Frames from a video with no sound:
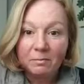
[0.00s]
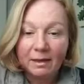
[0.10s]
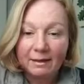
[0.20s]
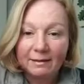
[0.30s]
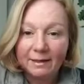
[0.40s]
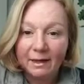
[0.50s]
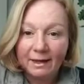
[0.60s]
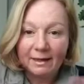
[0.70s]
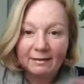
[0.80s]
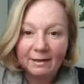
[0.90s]
Kathleen, hi
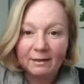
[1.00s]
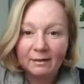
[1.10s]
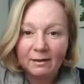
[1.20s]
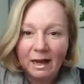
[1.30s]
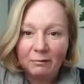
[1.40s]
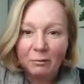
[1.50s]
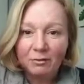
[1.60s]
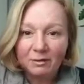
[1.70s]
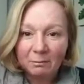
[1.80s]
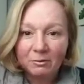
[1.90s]
Kathleen. Have
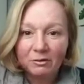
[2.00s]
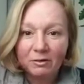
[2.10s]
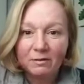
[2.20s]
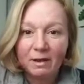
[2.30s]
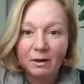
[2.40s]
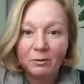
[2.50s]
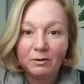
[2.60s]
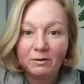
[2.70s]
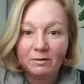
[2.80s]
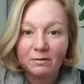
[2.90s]
recorded temperatures and going
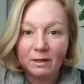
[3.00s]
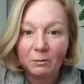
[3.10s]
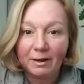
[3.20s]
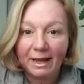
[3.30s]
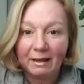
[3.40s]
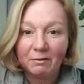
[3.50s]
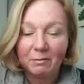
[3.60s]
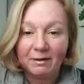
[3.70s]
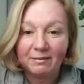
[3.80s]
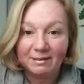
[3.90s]
to see what I have in
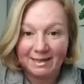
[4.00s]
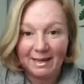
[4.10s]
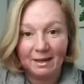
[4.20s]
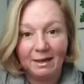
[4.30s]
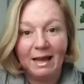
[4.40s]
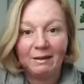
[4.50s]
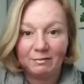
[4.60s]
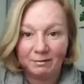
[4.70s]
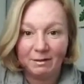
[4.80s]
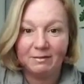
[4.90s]
my
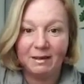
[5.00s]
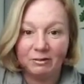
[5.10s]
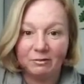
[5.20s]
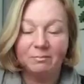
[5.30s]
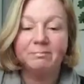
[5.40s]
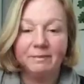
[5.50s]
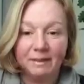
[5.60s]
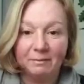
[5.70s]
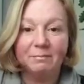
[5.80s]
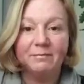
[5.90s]
stash.
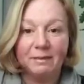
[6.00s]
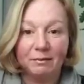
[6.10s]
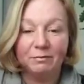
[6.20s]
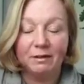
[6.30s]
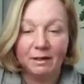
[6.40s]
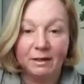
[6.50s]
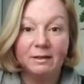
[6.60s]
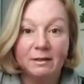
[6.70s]
Yeah, definitely.